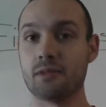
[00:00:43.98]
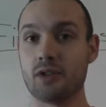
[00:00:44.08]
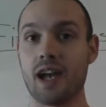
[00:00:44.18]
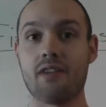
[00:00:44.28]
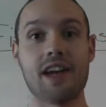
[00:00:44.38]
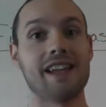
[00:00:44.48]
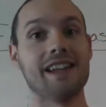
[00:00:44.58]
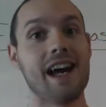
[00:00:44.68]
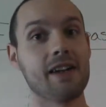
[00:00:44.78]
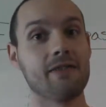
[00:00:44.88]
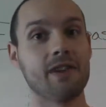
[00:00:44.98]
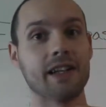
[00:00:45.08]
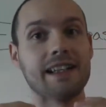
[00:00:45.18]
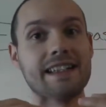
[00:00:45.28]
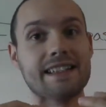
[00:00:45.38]
You have a lot of
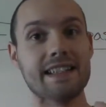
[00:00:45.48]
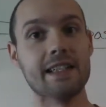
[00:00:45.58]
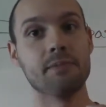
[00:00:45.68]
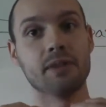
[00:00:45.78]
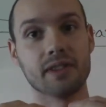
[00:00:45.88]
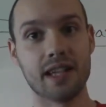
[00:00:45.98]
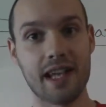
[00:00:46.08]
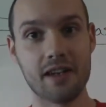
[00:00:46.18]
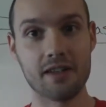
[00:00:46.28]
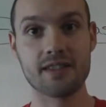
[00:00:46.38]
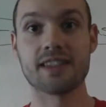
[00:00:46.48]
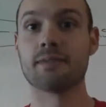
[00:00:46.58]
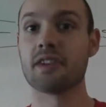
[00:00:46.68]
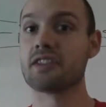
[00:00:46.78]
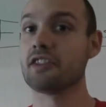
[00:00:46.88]
very deep layers,
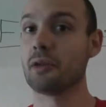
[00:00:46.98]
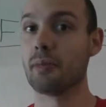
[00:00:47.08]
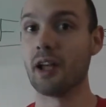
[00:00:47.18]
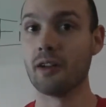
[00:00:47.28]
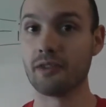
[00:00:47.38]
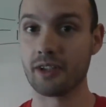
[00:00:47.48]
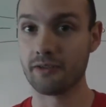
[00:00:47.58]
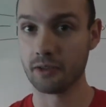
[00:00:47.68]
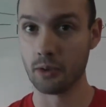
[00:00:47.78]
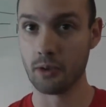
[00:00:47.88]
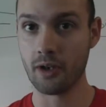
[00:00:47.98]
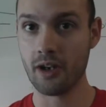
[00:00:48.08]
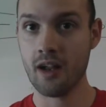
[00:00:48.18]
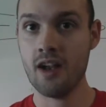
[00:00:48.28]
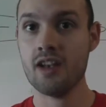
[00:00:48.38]
especially in your pelvic
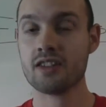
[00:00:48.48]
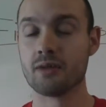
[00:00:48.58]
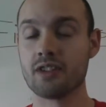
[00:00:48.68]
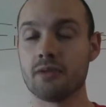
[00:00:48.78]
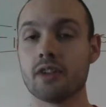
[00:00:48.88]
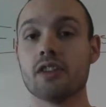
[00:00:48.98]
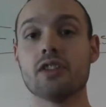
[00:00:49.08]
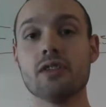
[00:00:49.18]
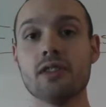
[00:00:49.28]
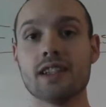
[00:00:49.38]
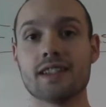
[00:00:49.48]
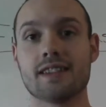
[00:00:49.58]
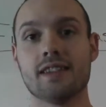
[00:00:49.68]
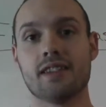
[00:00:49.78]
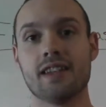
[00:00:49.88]
floor. So what you want to do
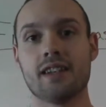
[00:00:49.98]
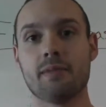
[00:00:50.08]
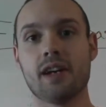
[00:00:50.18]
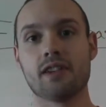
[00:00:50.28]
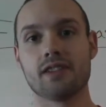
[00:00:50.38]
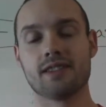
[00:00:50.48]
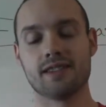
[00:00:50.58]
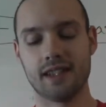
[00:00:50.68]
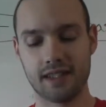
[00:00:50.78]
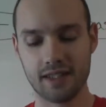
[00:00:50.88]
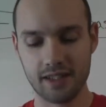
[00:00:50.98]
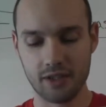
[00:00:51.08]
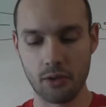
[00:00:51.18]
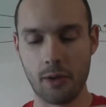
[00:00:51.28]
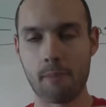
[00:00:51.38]
is think about
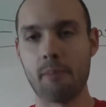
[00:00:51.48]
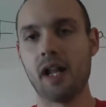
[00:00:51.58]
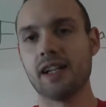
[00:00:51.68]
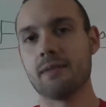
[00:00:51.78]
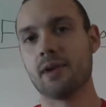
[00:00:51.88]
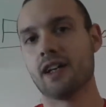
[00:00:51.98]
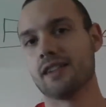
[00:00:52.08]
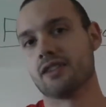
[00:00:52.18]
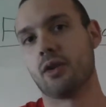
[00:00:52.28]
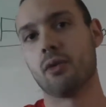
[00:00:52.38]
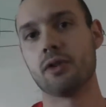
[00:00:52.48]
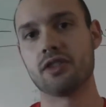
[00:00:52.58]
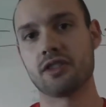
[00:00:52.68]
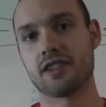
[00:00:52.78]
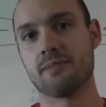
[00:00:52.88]
sucking your belly button
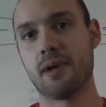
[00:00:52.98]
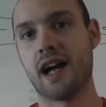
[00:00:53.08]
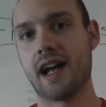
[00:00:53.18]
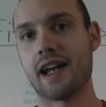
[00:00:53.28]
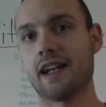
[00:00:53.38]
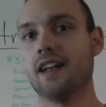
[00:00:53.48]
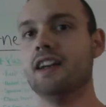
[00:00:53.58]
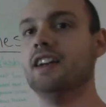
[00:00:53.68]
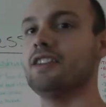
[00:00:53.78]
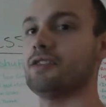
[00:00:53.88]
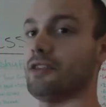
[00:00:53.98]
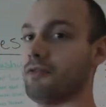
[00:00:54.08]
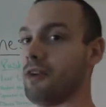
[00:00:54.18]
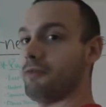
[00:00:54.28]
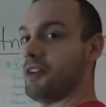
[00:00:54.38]
towards your spine. So
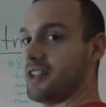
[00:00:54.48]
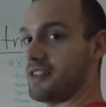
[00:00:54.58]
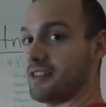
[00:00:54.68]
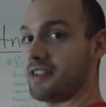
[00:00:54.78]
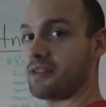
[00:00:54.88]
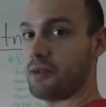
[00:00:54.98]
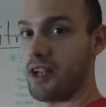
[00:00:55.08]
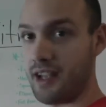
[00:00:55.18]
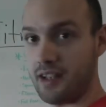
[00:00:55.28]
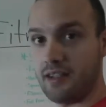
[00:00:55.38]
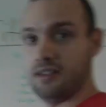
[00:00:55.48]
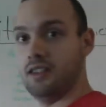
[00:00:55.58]
if I'm facing this way,